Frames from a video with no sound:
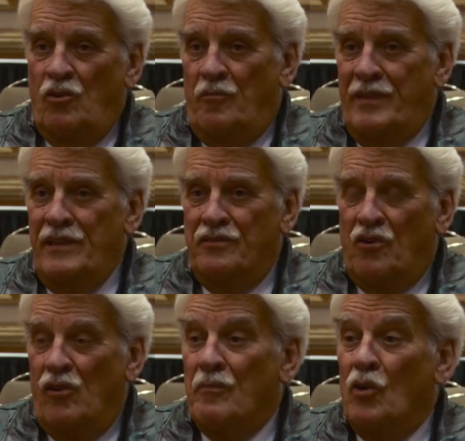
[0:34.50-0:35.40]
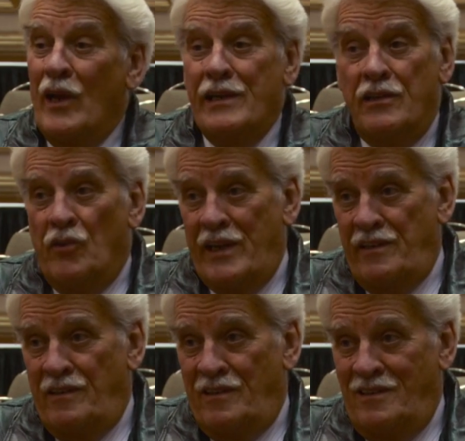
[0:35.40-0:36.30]
Europeans called brain
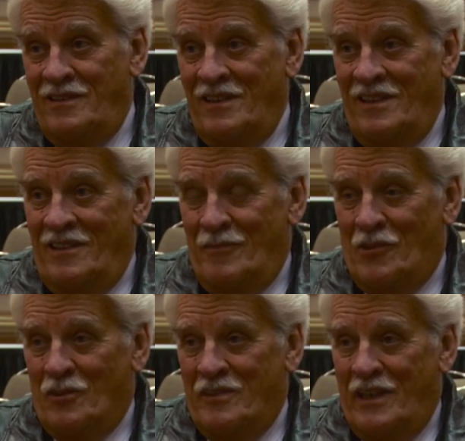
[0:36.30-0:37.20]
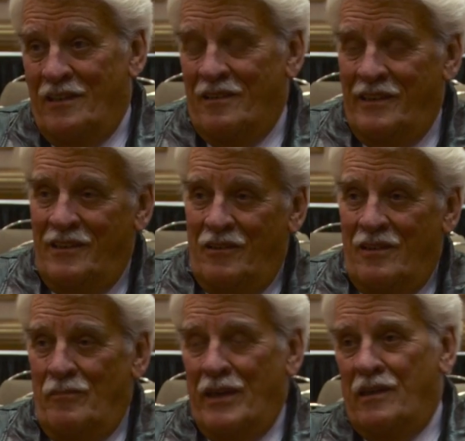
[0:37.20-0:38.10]
drain because they, the
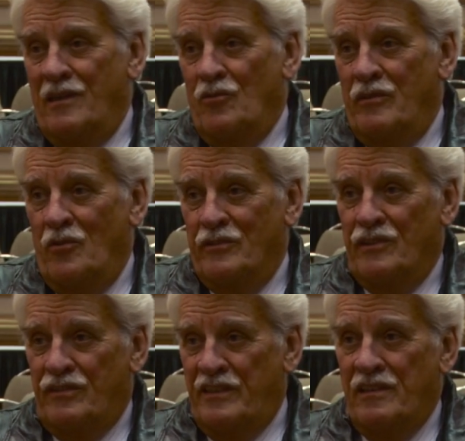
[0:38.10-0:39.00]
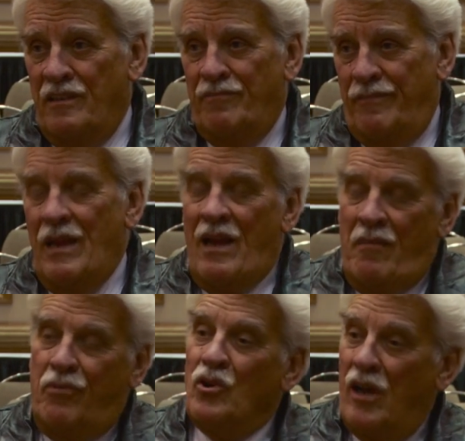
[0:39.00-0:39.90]
American universities didn't
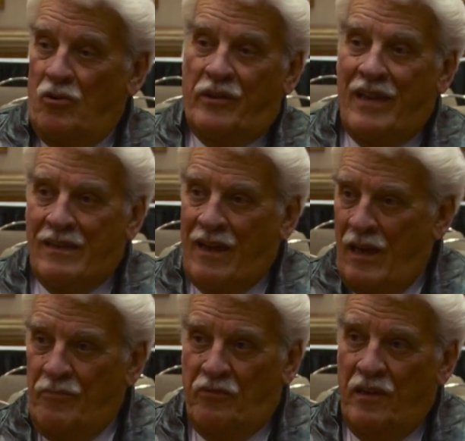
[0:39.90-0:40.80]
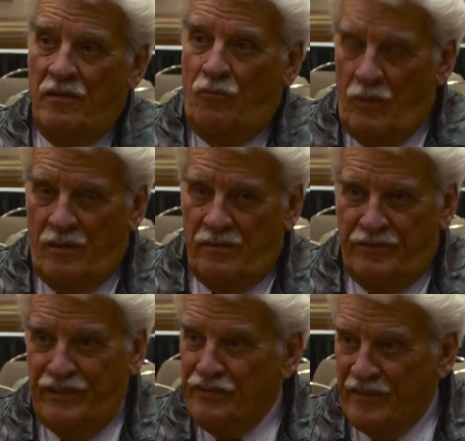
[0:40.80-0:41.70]
put out that type of uh,
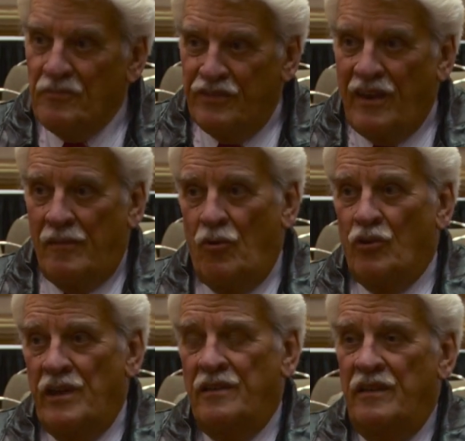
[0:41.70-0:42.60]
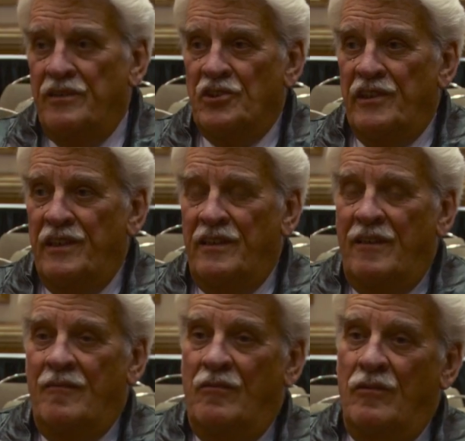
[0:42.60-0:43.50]
systems type oriented
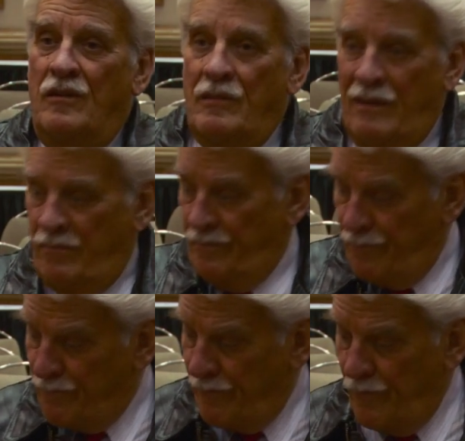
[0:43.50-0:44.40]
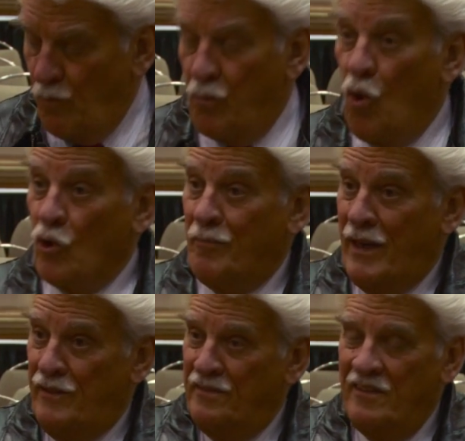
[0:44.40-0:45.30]
engineering, uh, broad
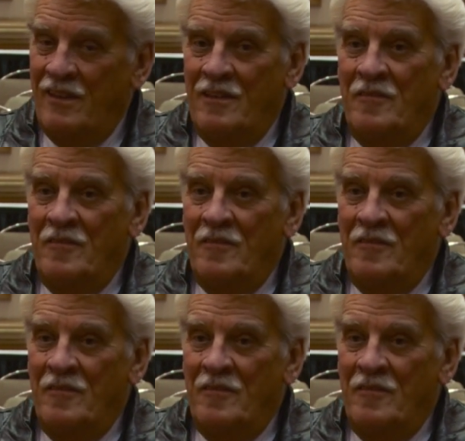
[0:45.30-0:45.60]
based.